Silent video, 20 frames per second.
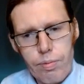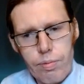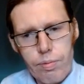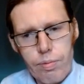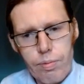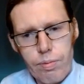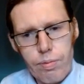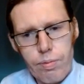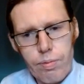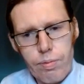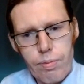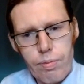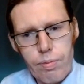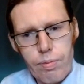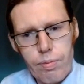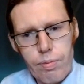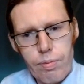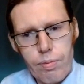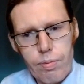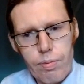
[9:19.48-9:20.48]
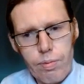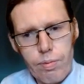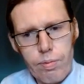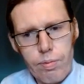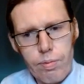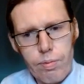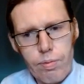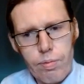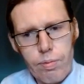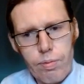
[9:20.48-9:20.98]

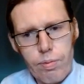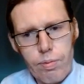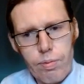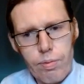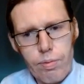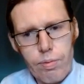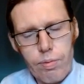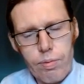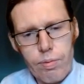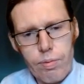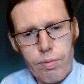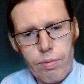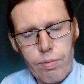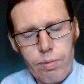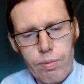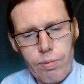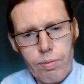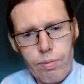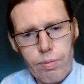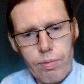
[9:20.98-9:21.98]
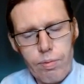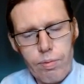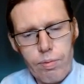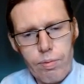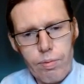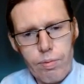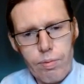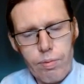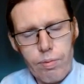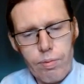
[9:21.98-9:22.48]

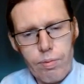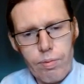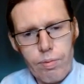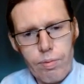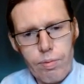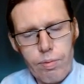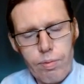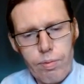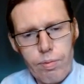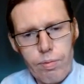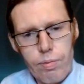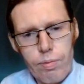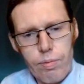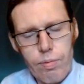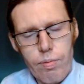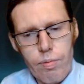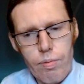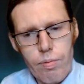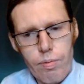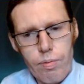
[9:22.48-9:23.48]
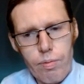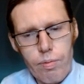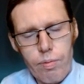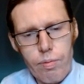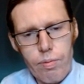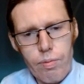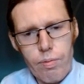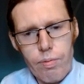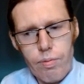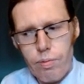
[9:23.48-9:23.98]

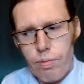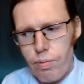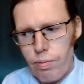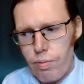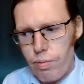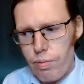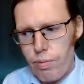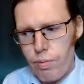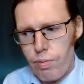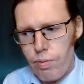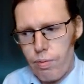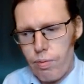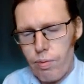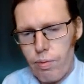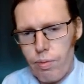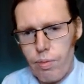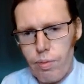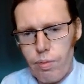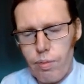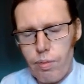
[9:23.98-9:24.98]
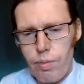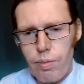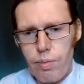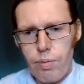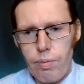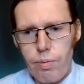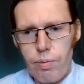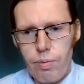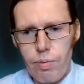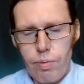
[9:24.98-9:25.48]

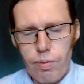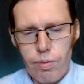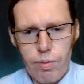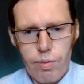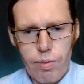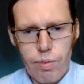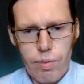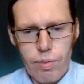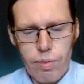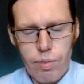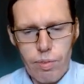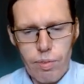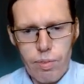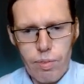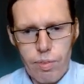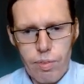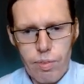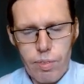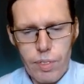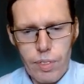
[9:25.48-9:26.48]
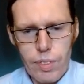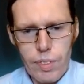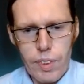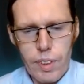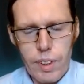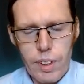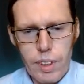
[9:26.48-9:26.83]
(silent)